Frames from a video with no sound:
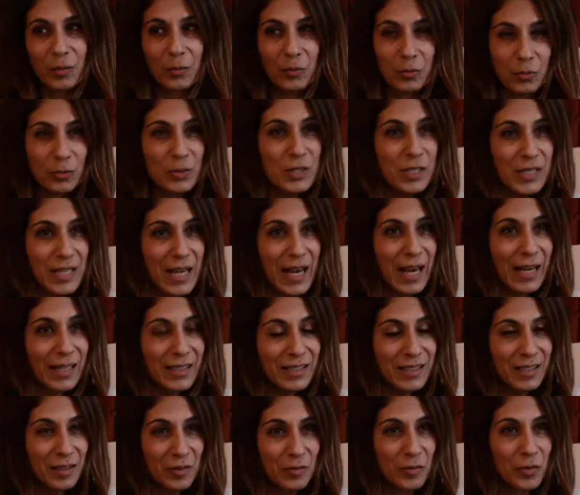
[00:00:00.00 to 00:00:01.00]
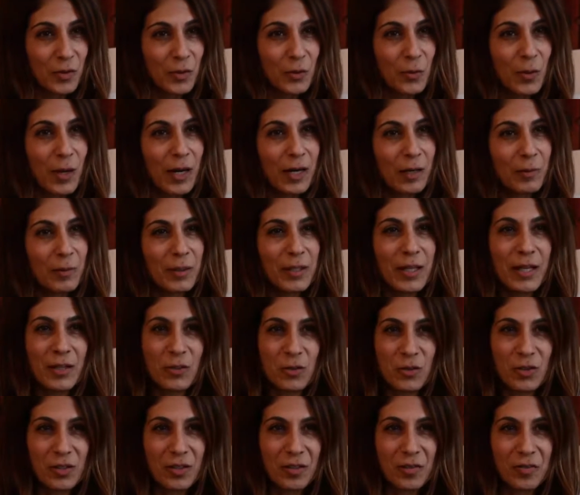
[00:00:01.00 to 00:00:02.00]
Was acting for a while, but
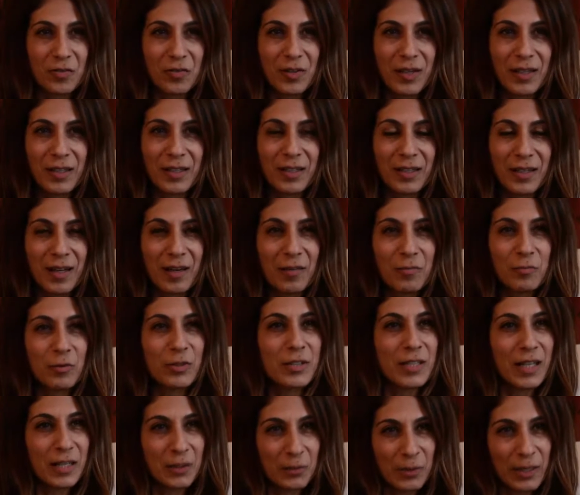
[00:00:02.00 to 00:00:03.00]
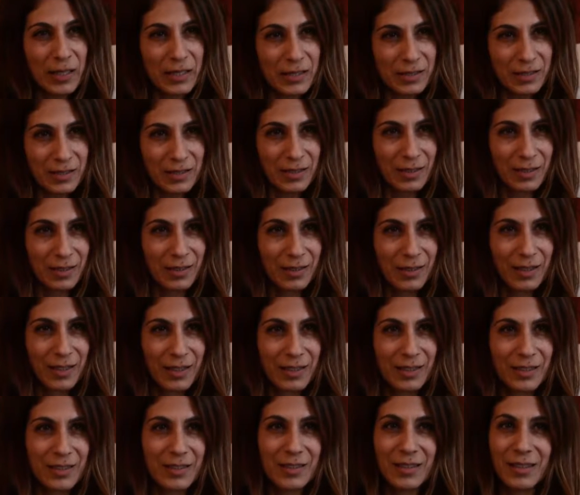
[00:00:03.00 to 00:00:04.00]
actually fell in love with directing
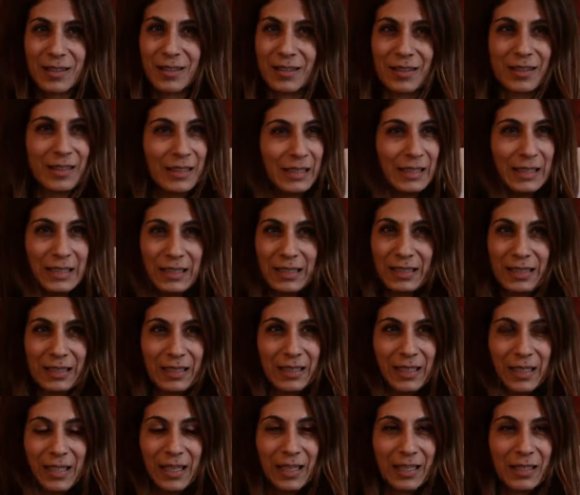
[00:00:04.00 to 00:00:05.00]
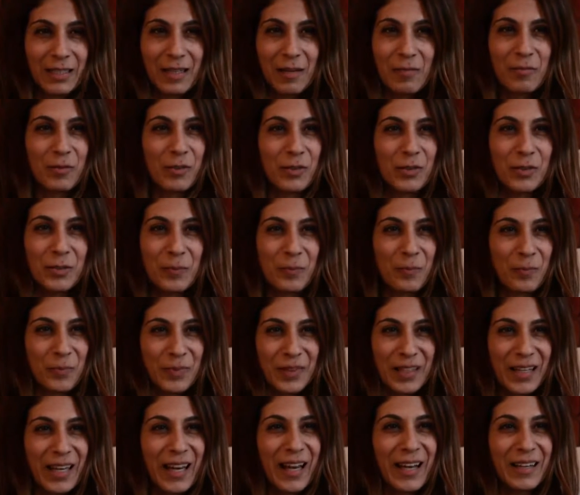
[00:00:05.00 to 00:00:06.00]
and never
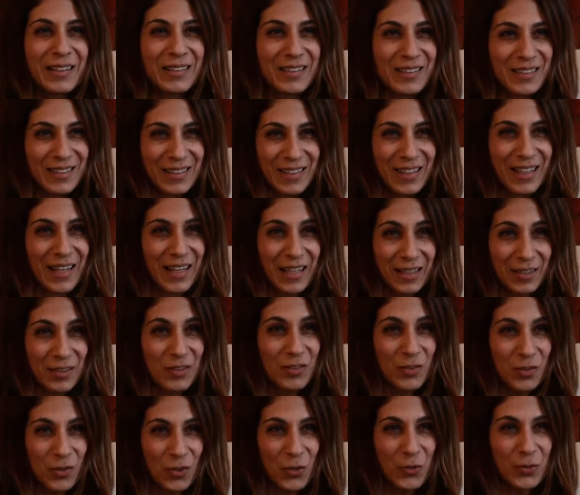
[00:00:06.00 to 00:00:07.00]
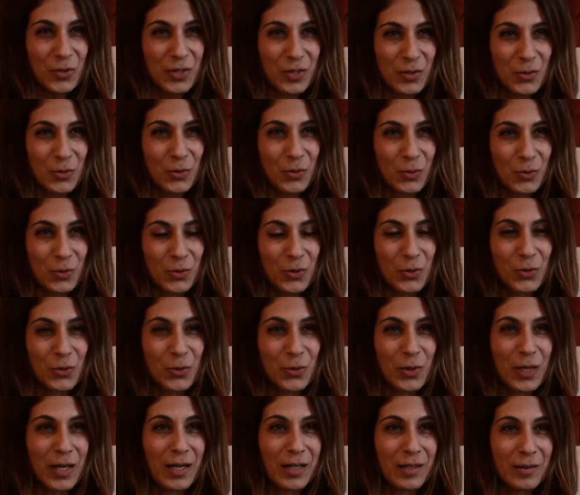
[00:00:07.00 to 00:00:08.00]
acted again. Chose to
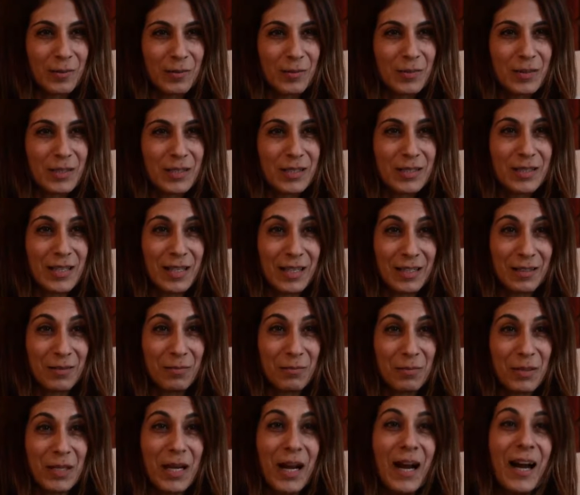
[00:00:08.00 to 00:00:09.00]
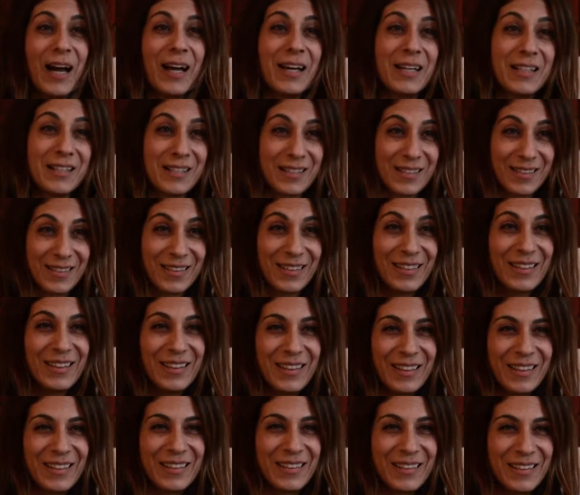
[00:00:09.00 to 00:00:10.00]
stand behind
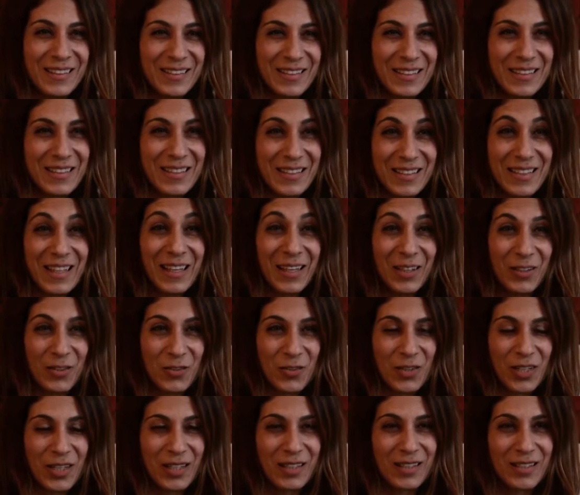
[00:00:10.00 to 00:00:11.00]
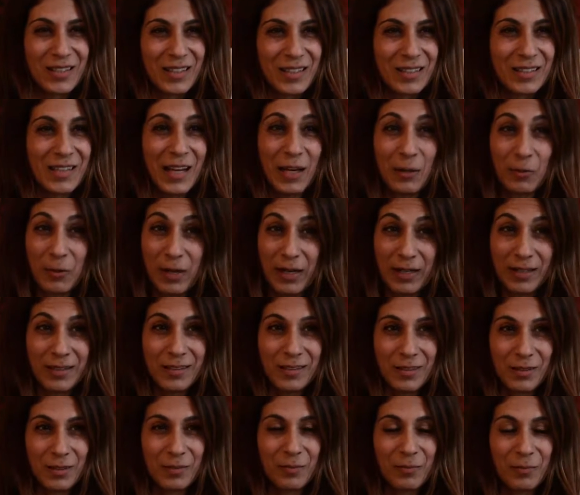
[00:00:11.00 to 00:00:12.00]
the stage and
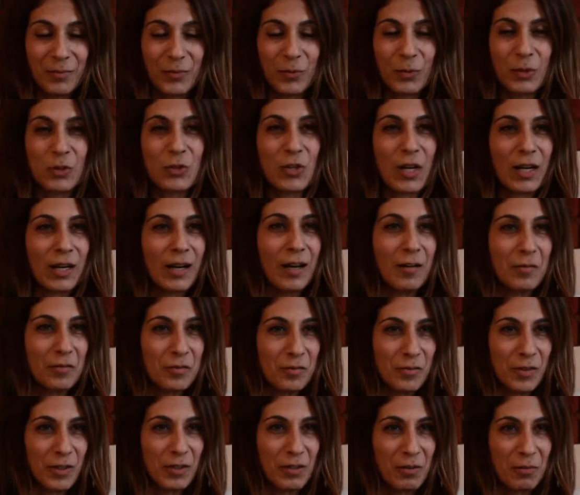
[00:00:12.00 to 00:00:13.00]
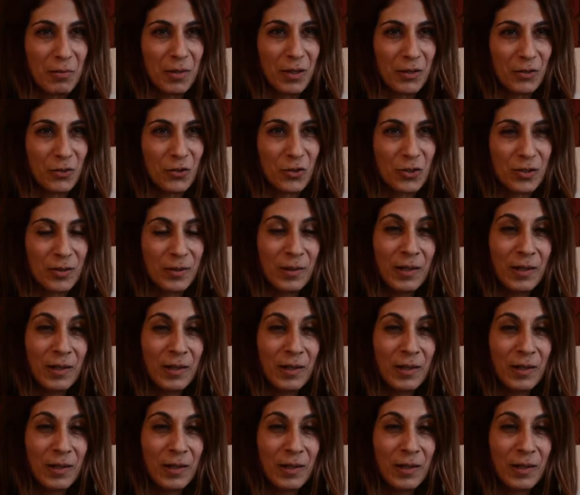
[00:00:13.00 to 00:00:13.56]
direct, which I loved very much.